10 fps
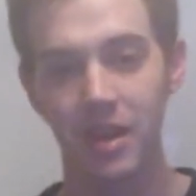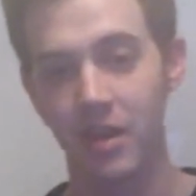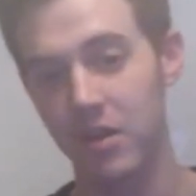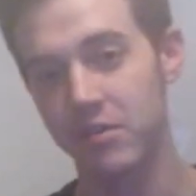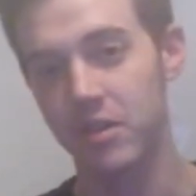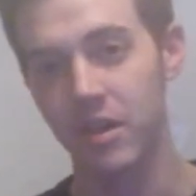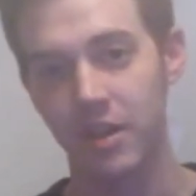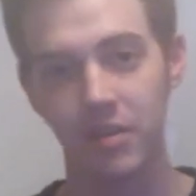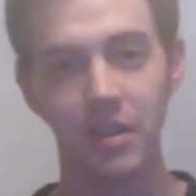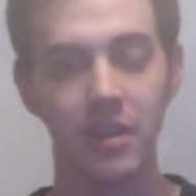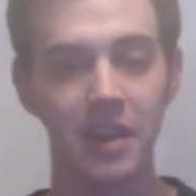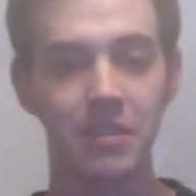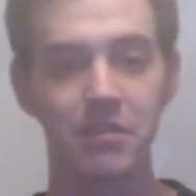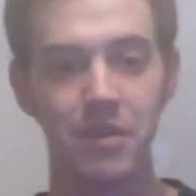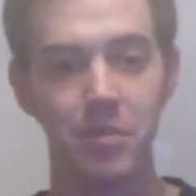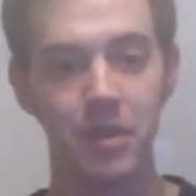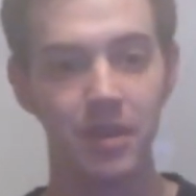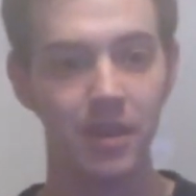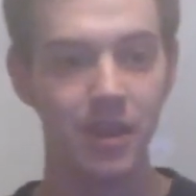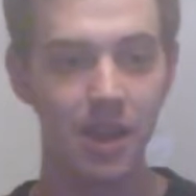And overall, I really like the
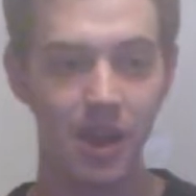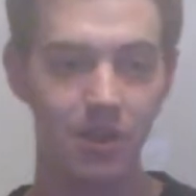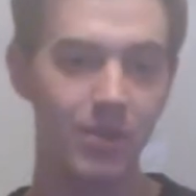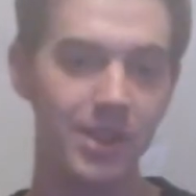Fitbit.